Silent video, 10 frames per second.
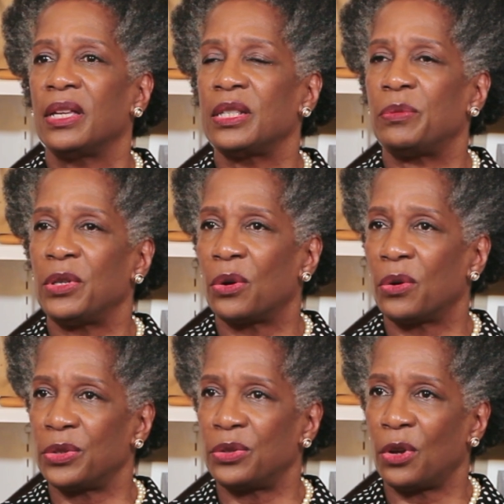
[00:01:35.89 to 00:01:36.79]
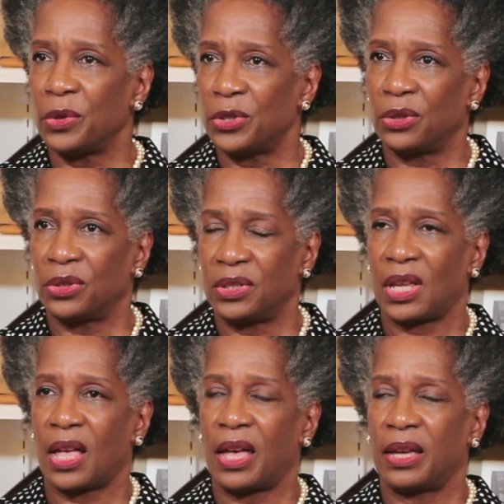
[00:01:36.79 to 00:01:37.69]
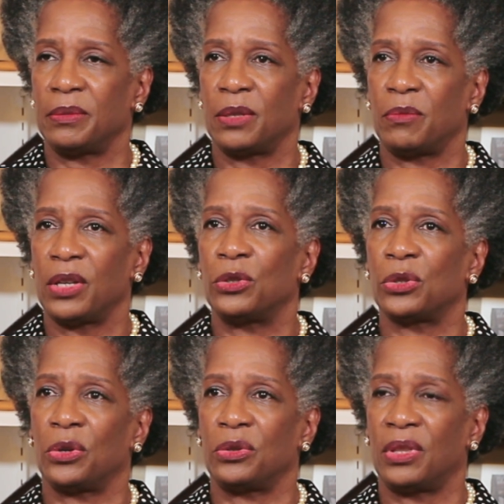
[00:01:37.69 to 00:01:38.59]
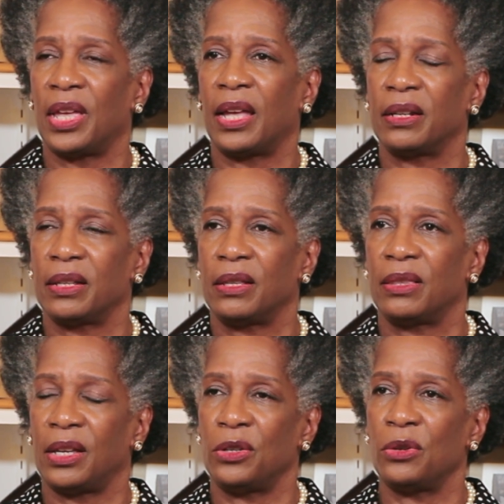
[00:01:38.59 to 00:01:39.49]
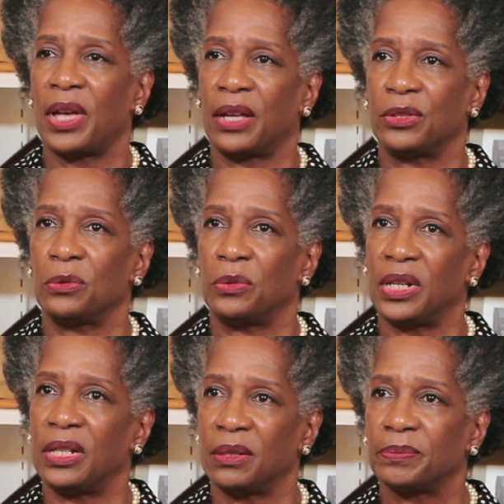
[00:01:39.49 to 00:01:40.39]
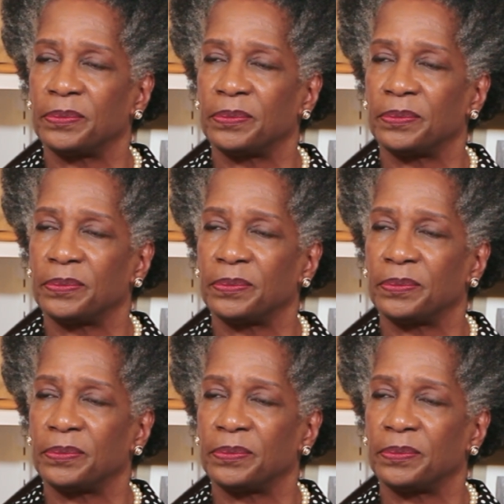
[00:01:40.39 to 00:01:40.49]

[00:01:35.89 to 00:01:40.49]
is because no one took the time to make certain that they knew how to read.